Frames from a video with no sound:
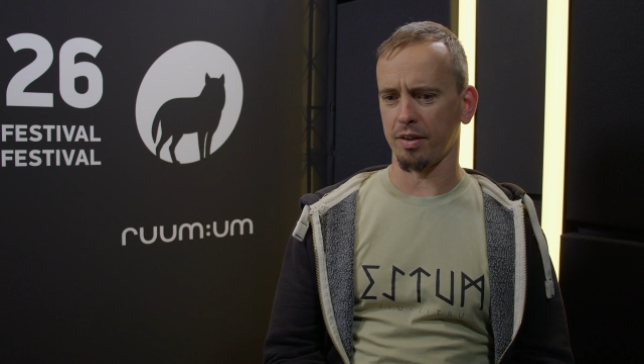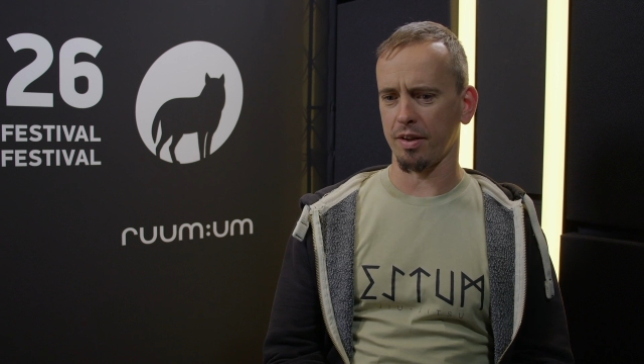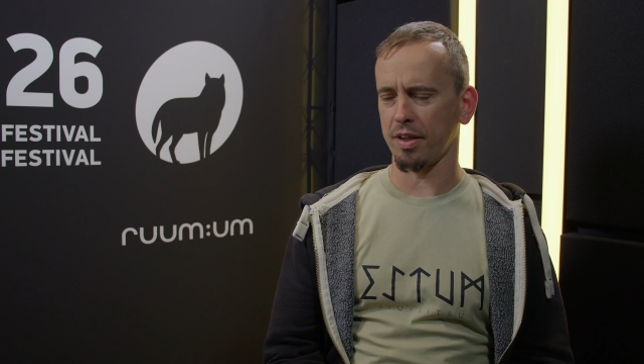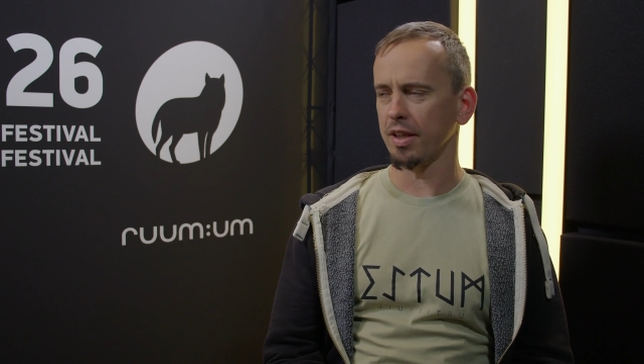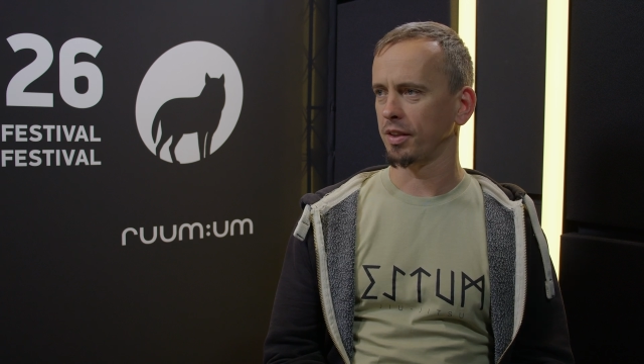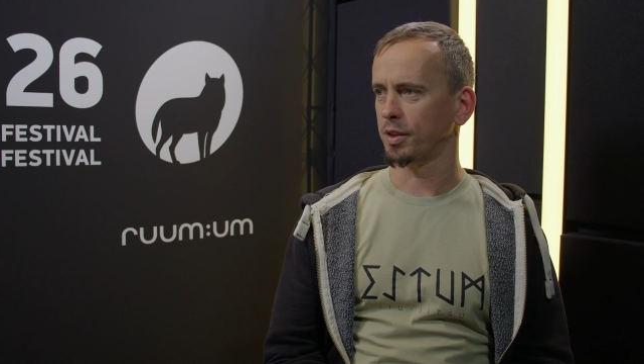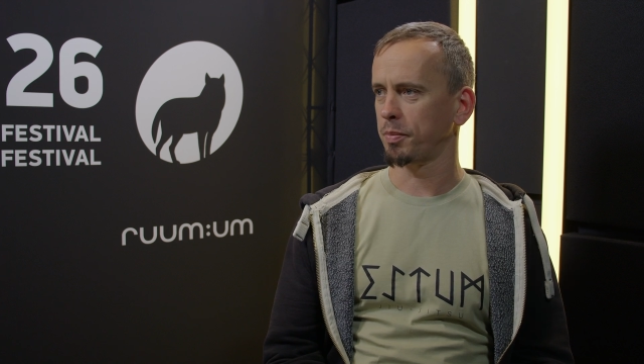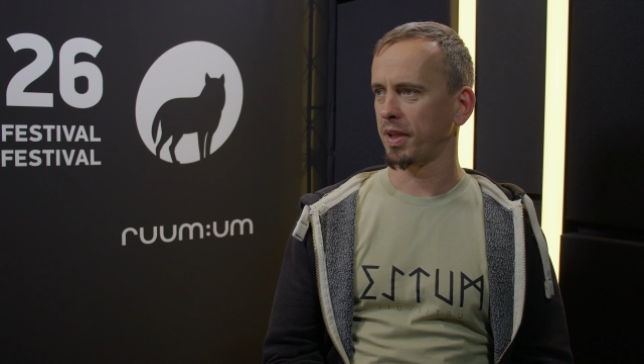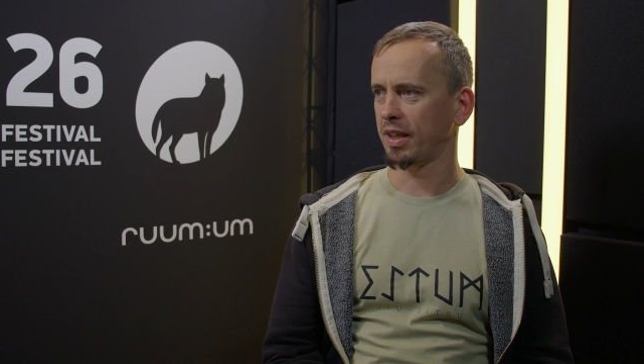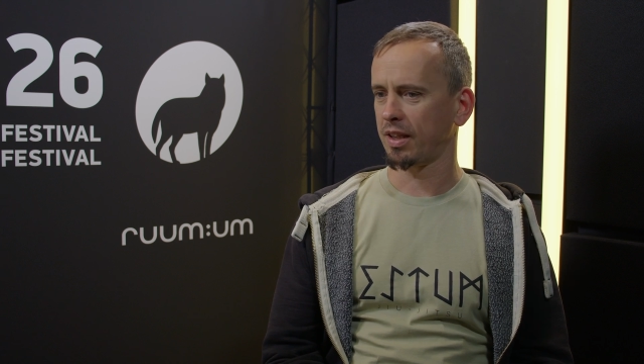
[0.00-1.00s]
things,
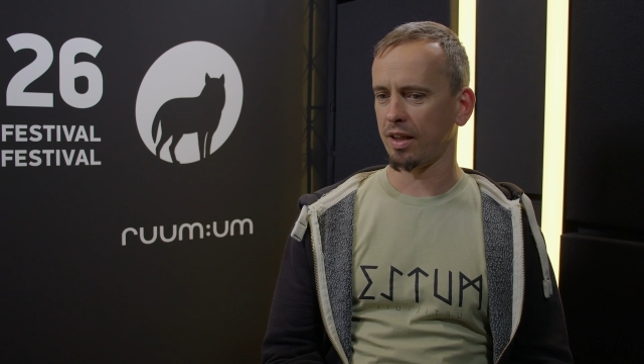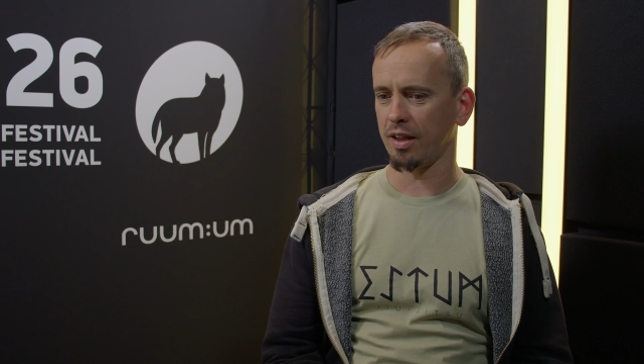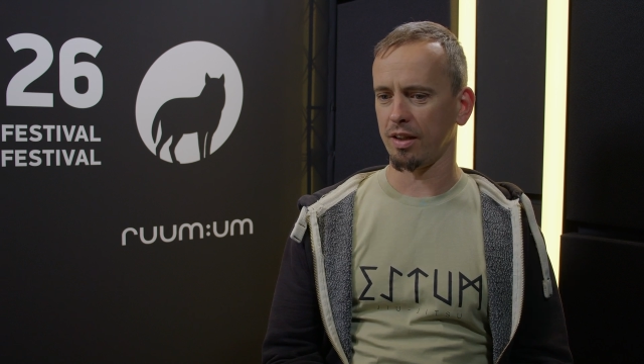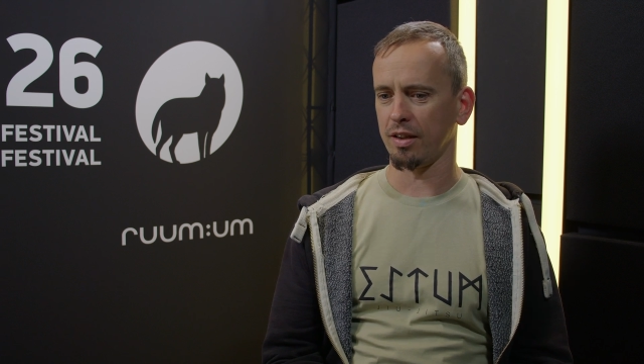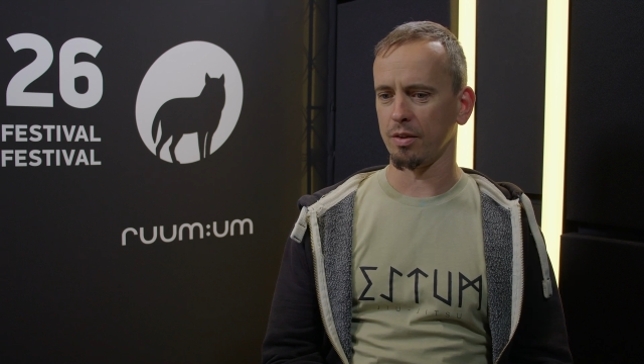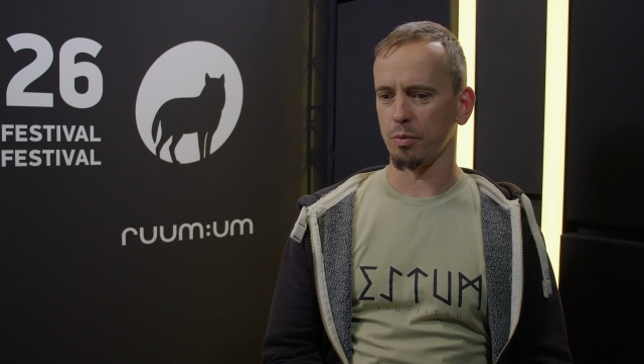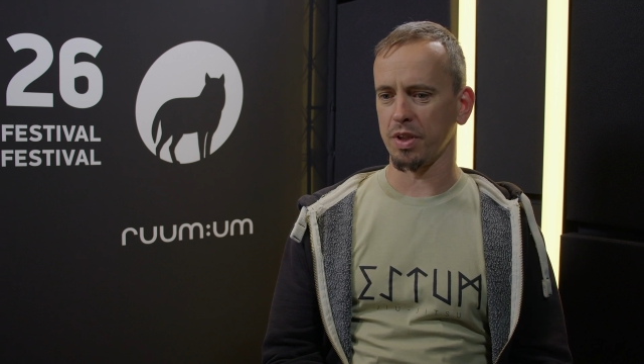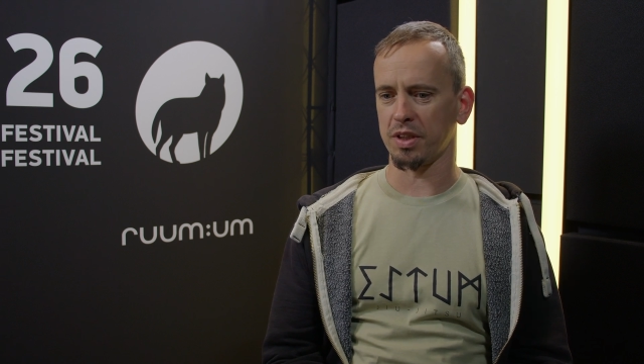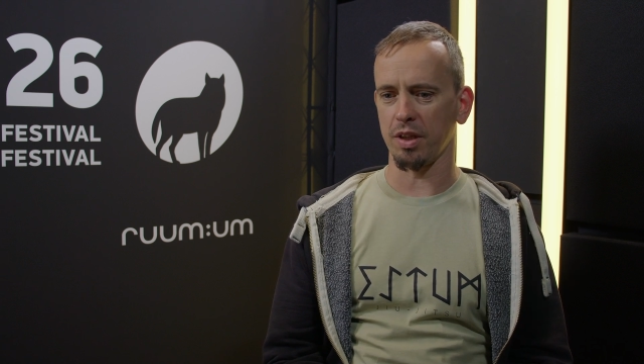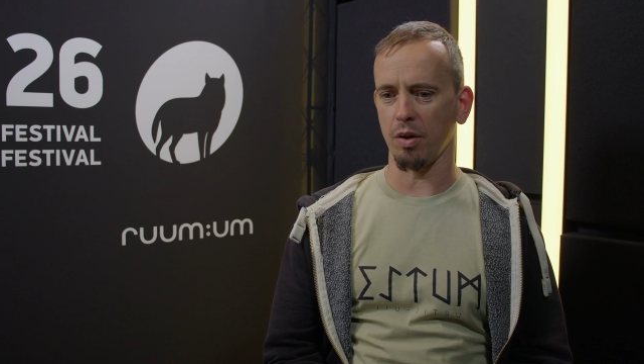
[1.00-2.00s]
but uh, we
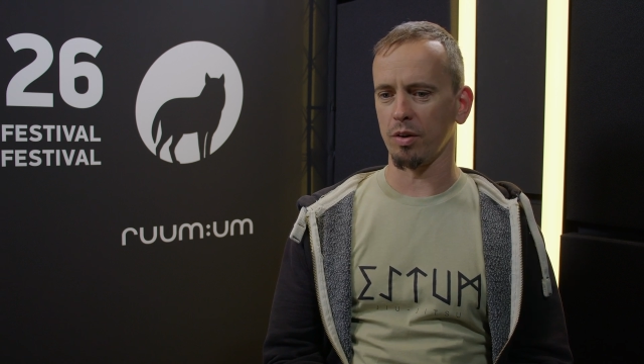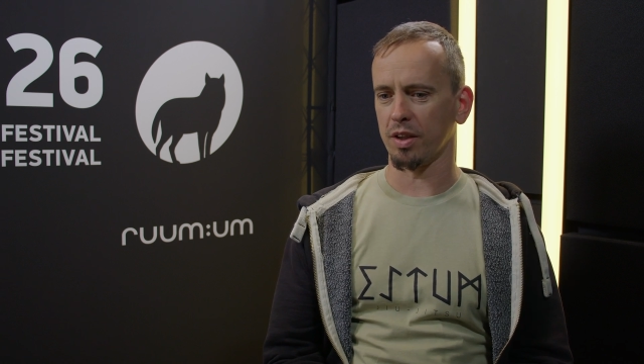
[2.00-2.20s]
see all the